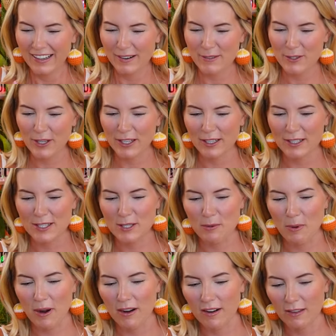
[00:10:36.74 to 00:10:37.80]
I'm trying not to
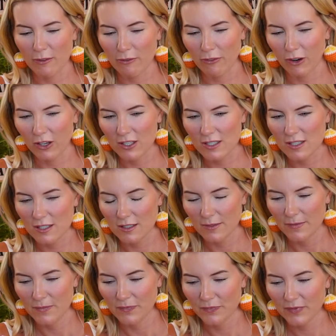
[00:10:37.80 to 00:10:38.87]
swear in the first
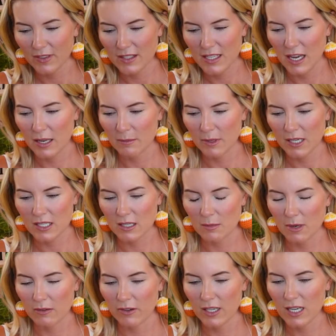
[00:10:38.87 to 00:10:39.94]
10 minutes of
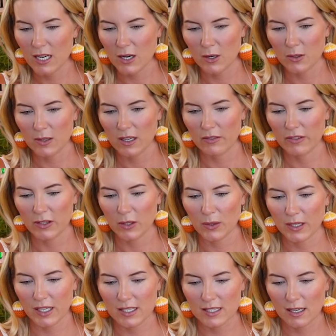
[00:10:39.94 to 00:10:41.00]
my video, even though,
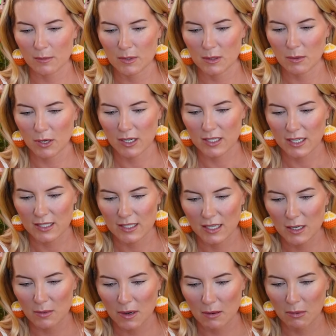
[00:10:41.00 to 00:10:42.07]
like I said, I'm demonetized
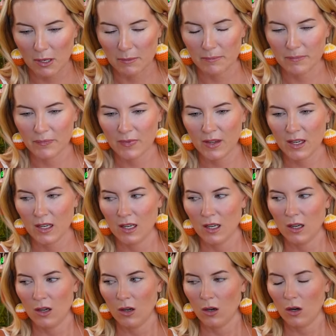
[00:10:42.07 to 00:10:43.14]
anyway, but...
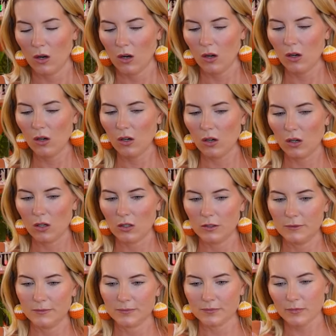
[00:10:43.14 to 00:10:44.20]
Oh!
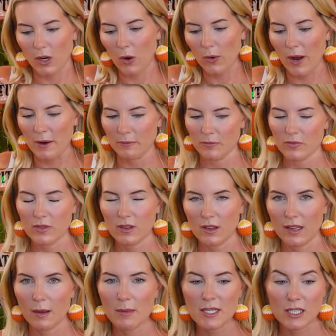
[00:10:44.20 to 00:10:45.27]
Okay,
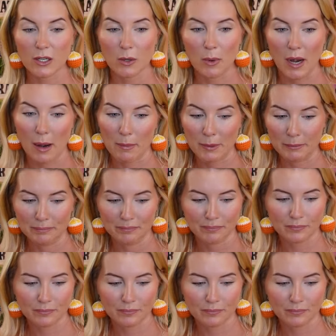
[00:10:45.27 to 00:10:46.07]
let me tell you what happened.